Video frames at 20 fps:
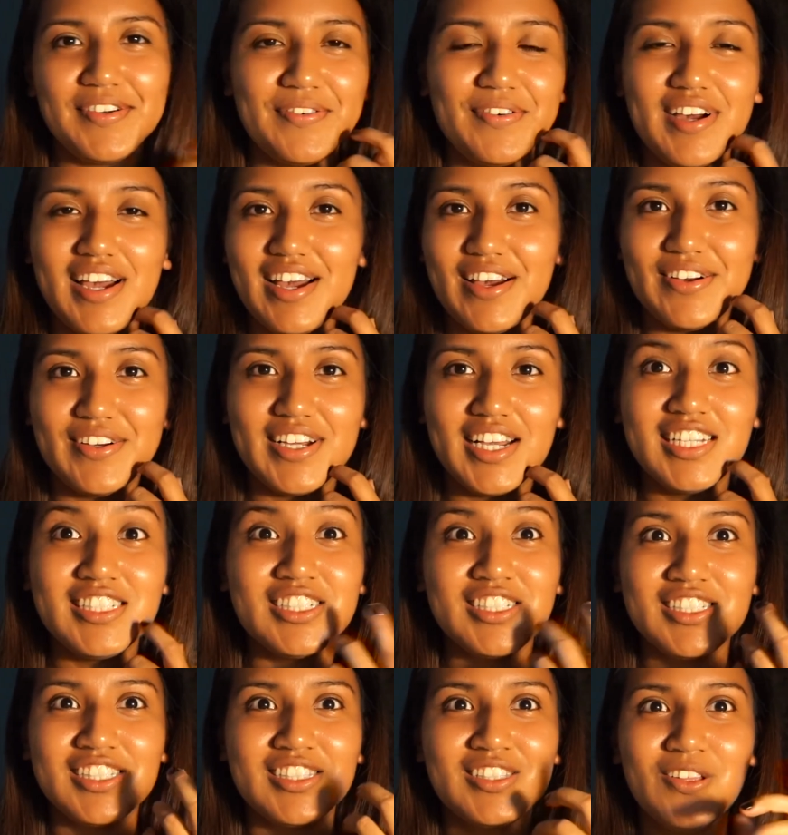Wow, I
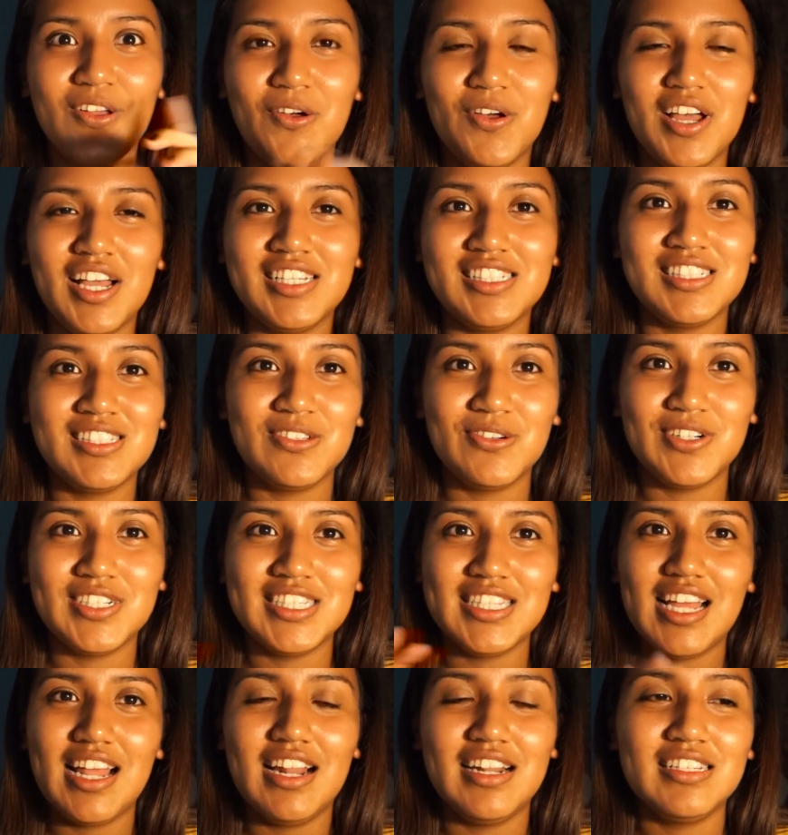just no, I just
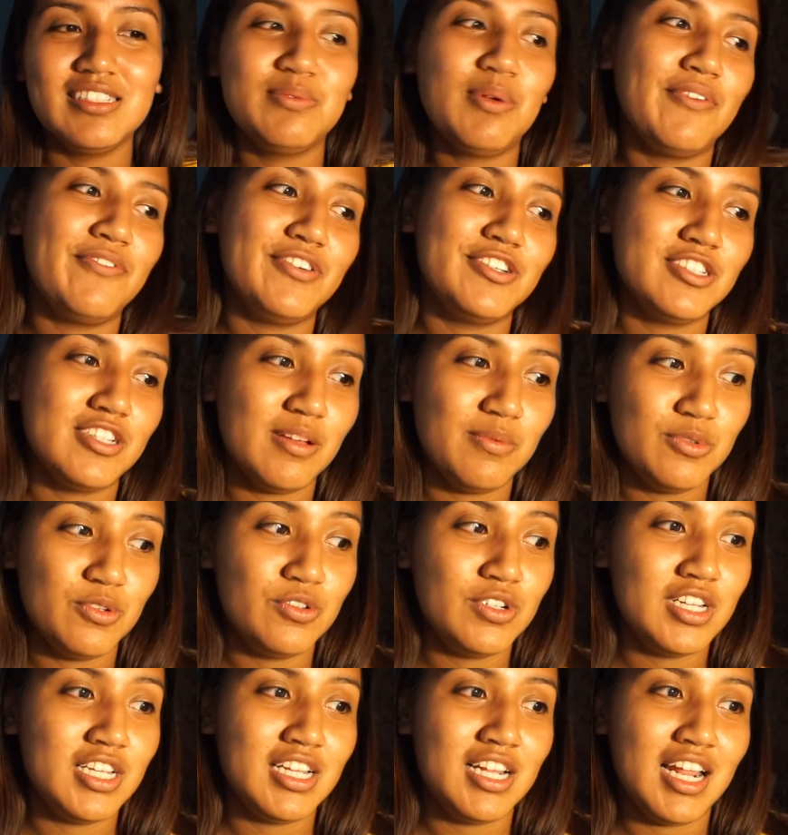noticed that. This is my first time
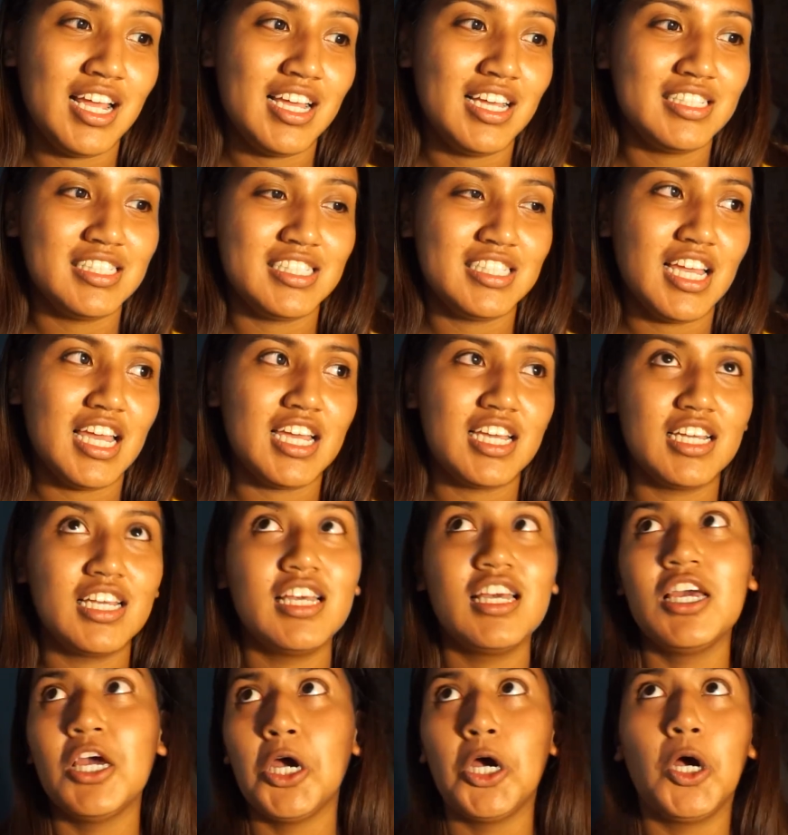doing it, and I guess like,
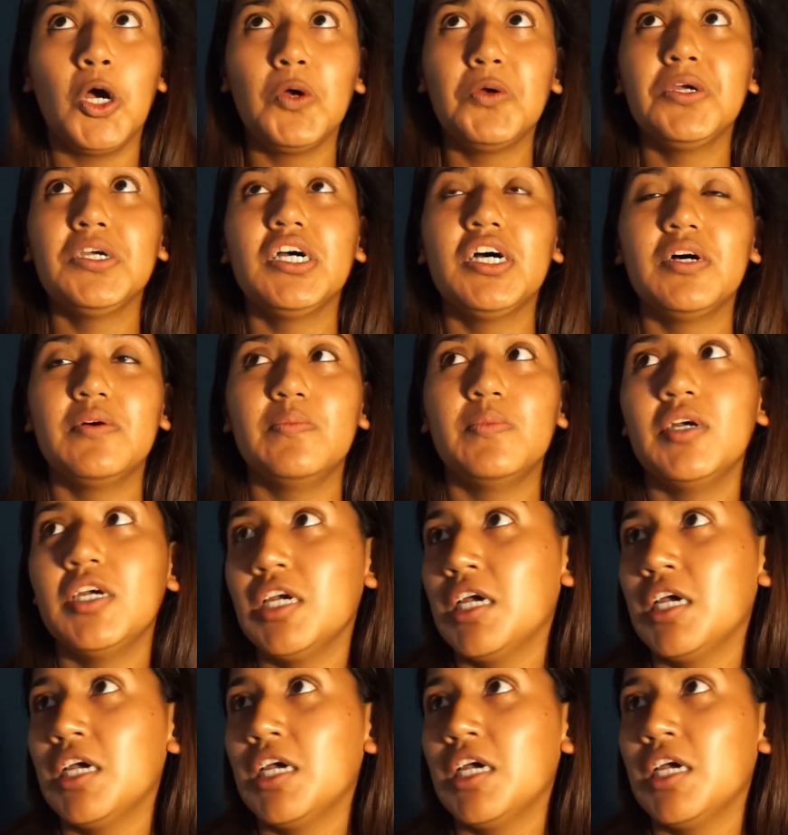hurry up.